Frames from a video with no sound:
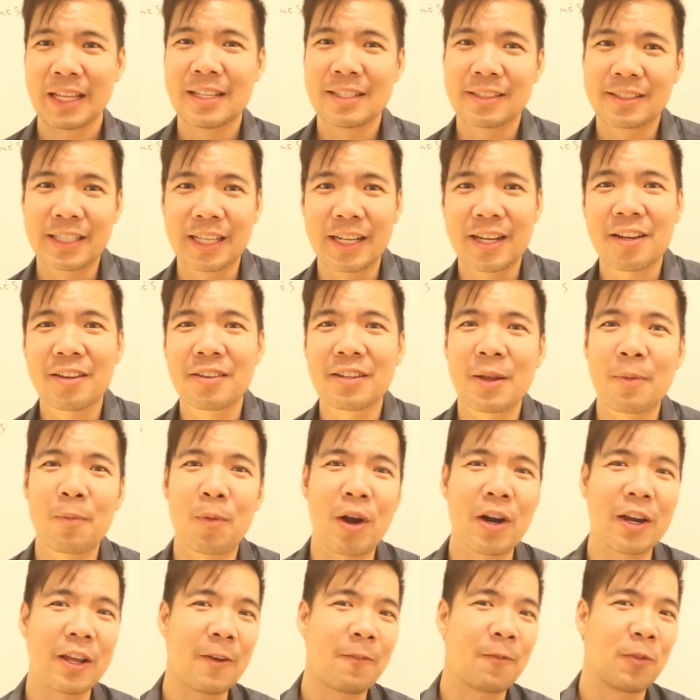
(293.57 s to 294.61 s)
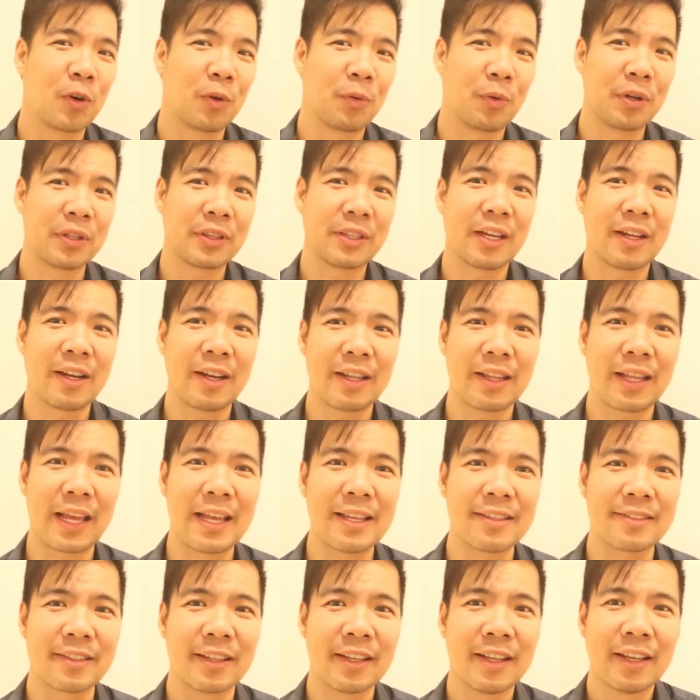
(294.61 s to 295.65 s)
Sitting on the market for over thirty
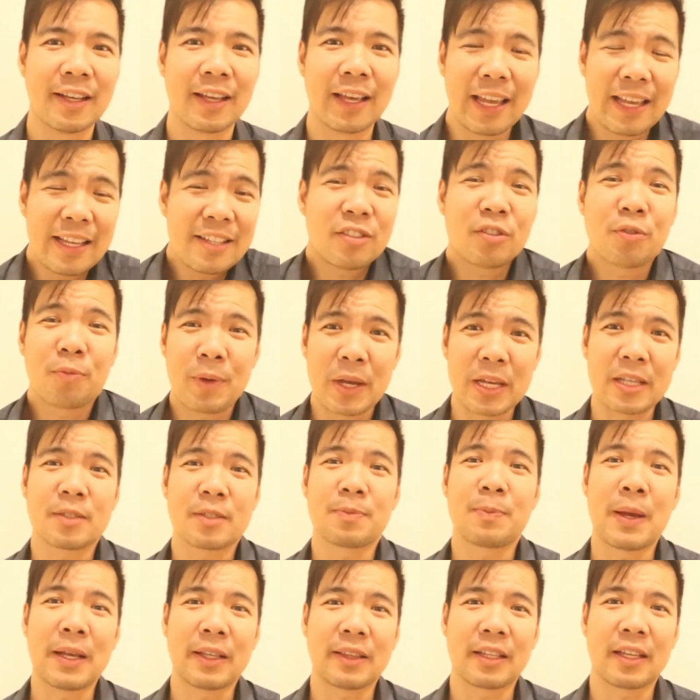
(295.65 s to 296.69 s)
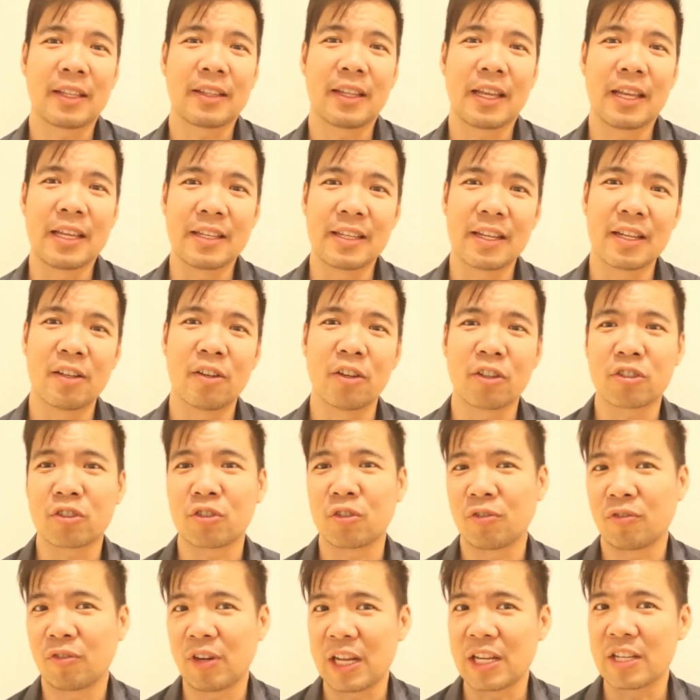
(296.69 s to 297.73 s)
days is to be expected in the
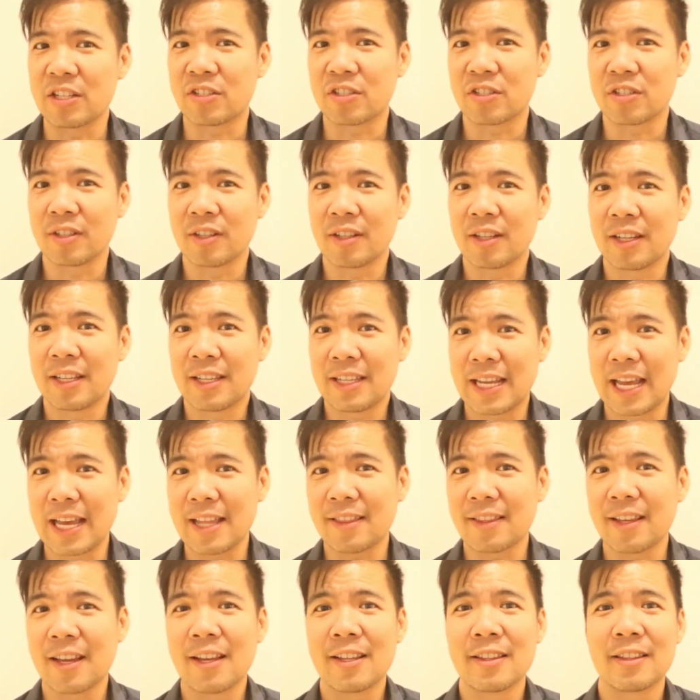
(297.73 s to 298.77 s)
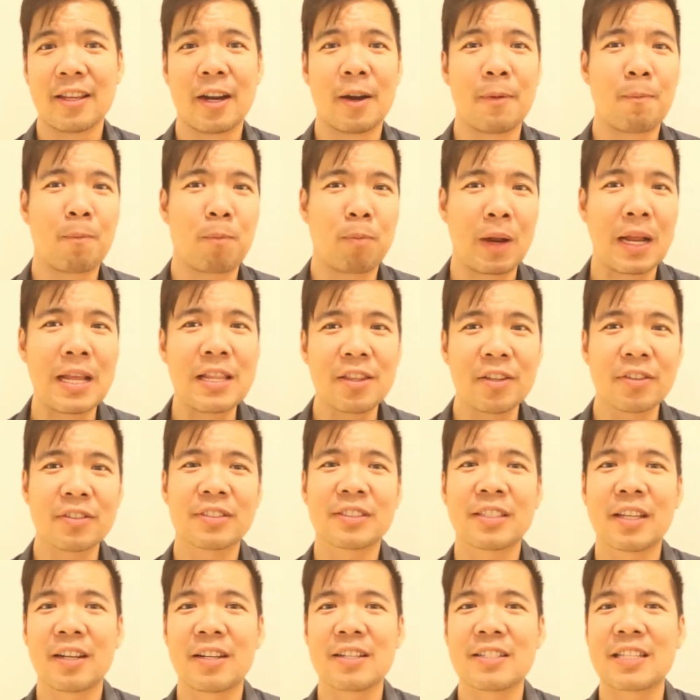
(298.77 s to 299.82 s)
luxury range, yet there are plenty of
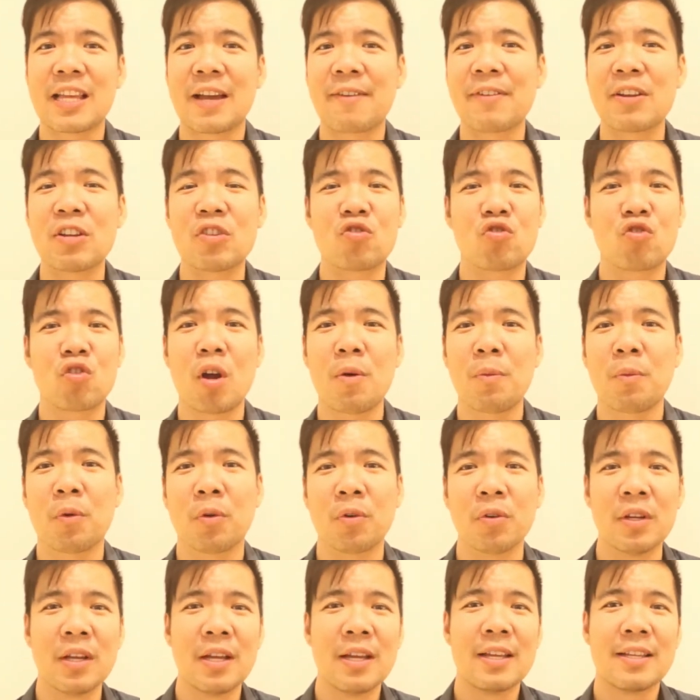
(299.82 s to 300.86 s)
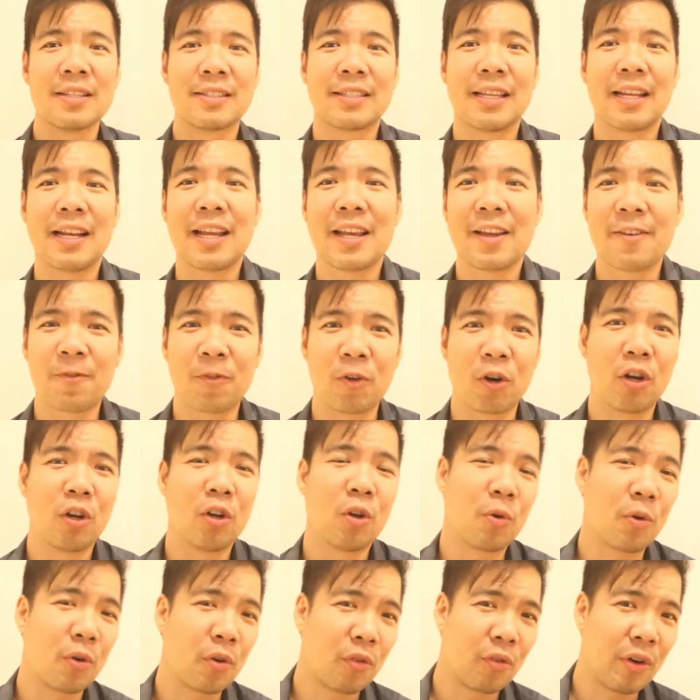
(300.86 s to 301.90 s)
sellers having trouble selling it for a
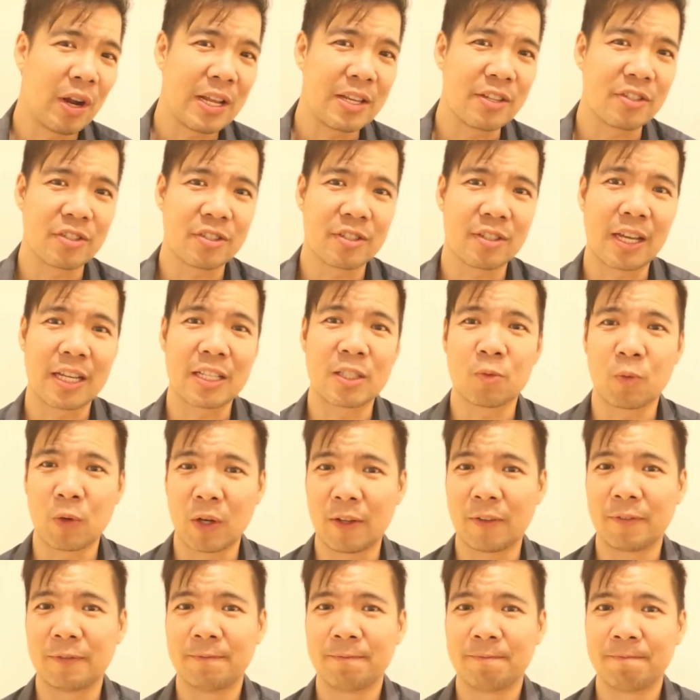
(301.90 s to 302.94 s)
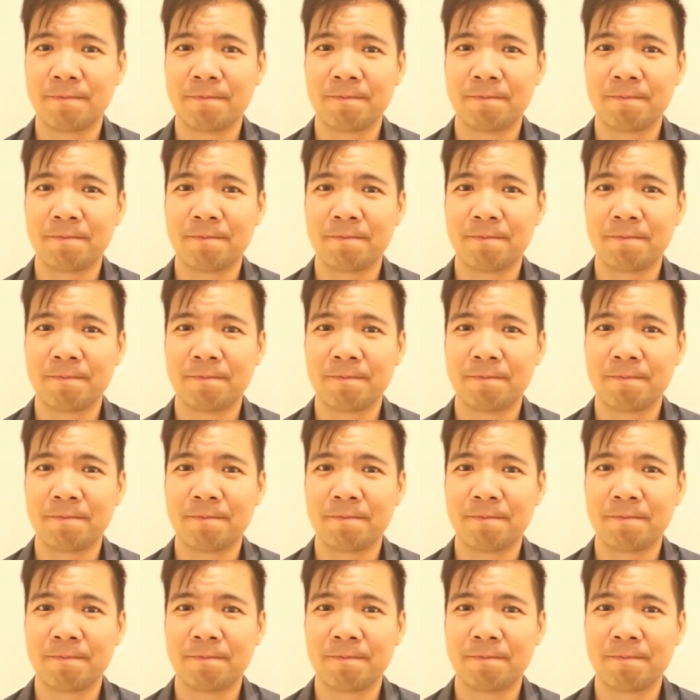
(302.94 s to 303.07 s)
lower range as well.